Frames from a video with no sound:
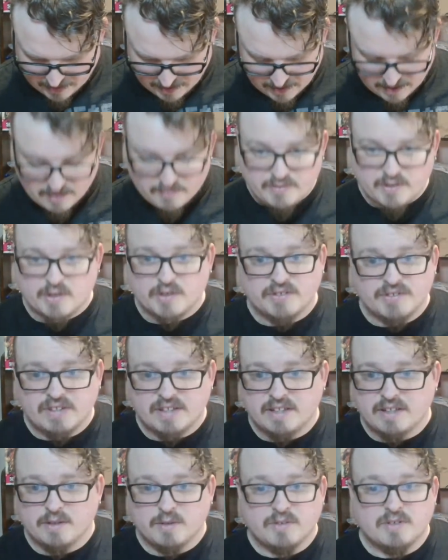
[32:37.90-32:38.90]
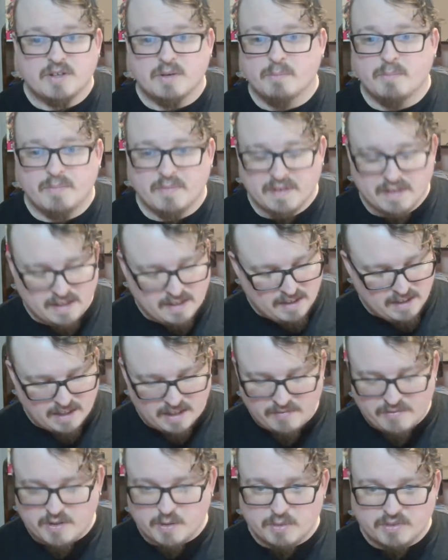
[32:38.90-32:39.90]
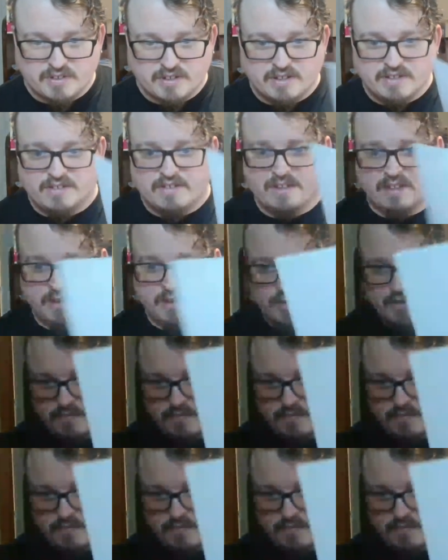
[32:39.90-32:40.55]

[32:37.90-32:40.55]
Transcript: if you were to continue to